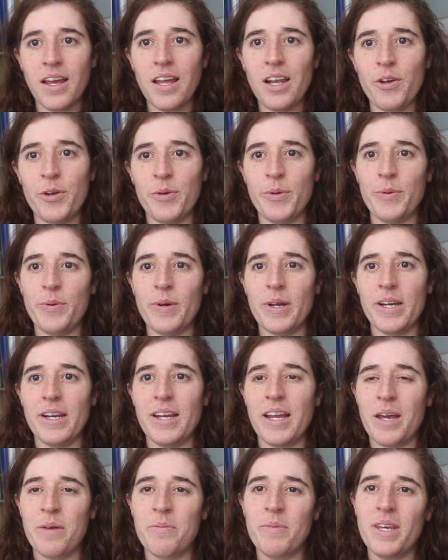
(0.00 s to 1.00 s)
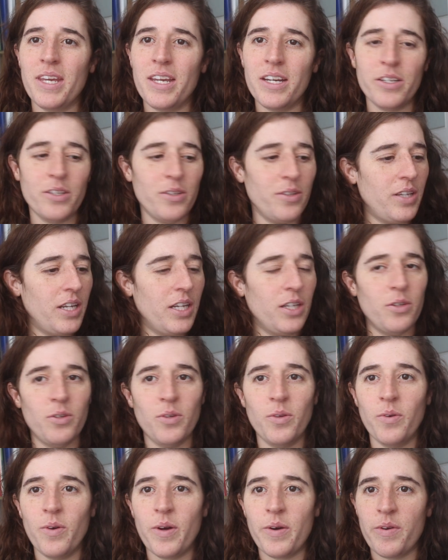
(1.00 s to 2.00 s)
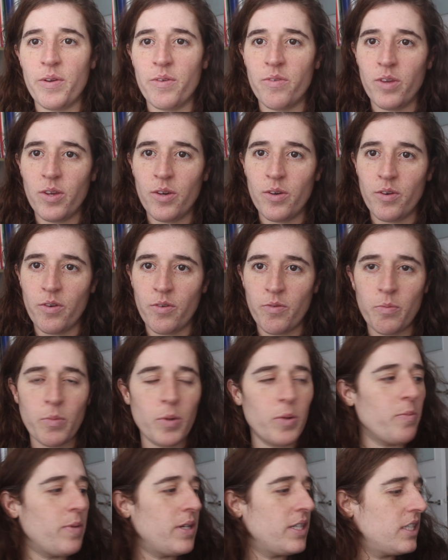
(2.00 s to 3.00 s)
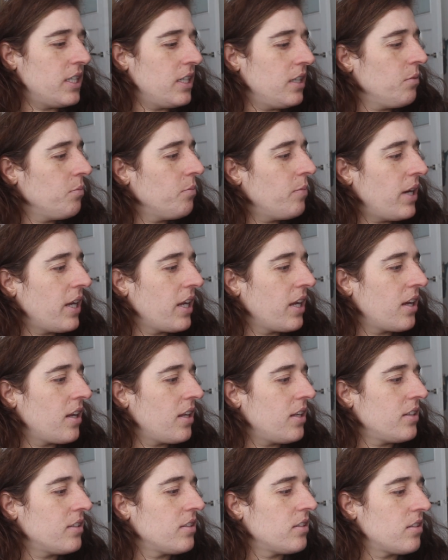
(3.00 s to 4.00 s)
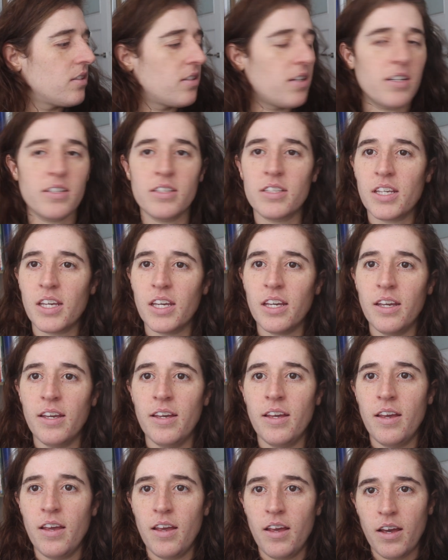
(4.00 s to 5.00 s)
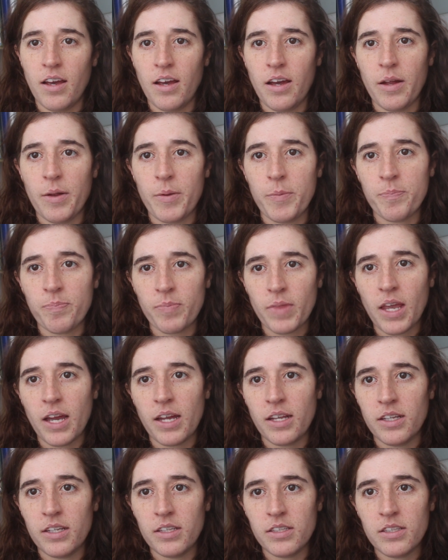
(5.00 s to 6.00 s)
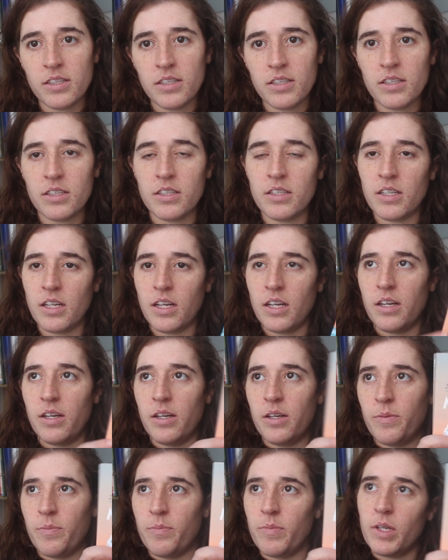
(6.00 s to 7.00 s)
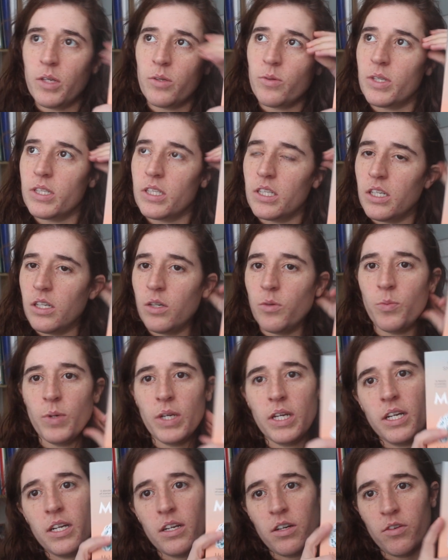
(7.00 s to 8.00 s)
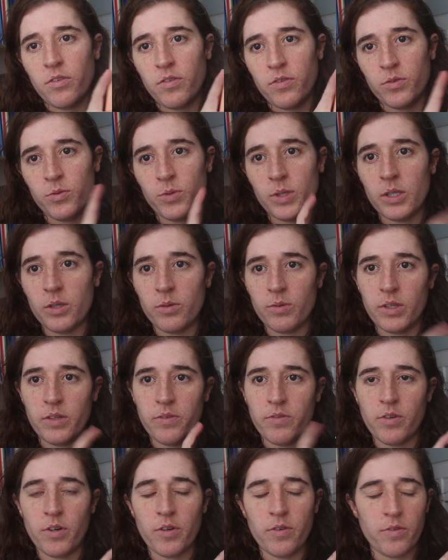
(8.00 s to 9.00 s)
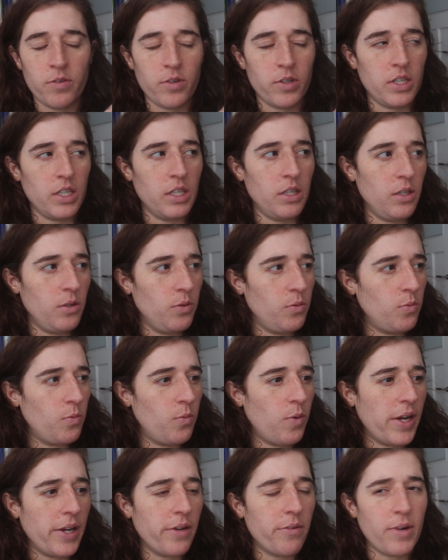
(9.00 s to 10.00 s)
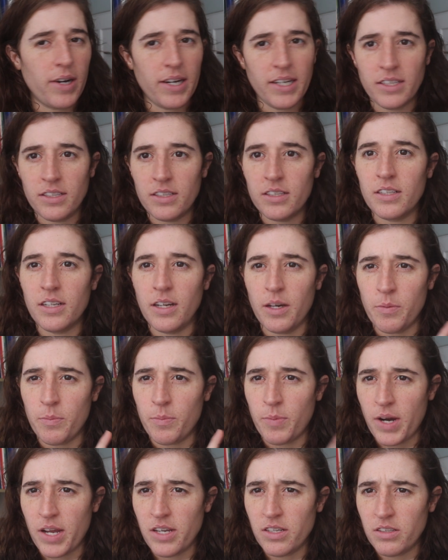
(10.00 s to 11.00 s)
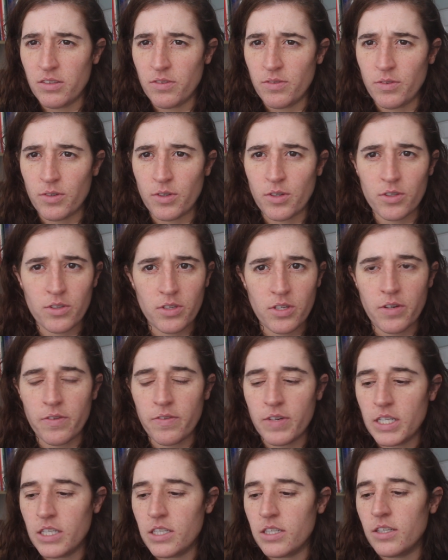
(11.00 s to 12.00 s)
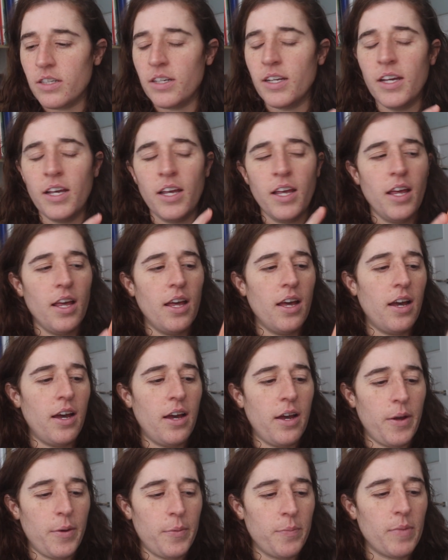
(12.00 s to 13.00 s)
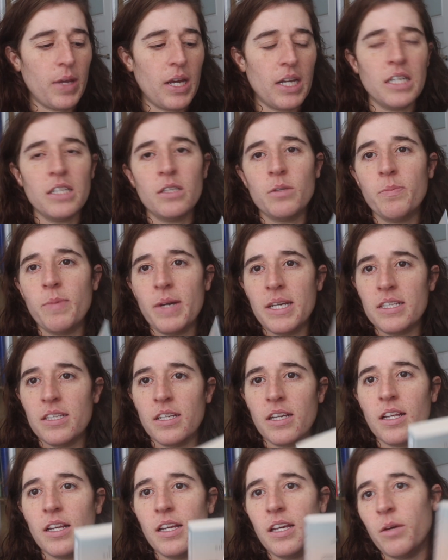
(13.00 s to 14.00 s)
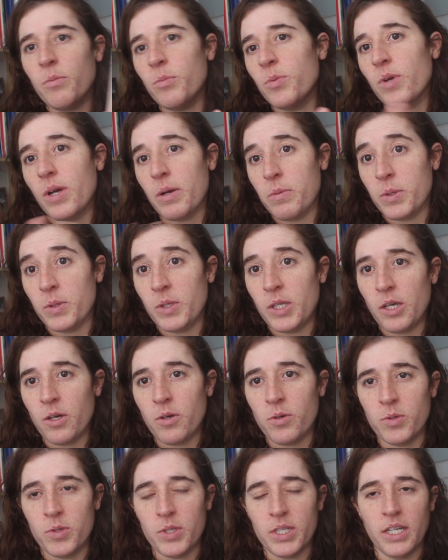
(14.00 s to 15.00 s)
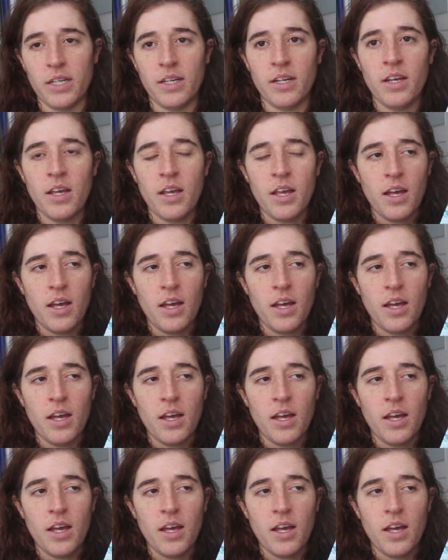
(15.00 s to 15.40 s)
Hello everyone, I'm here today to do a review of Blue Machine by Helen Czerski. And this was the winner of 2024 for the Wainwright Prize for Conservation. And it's basically a book about the ocean.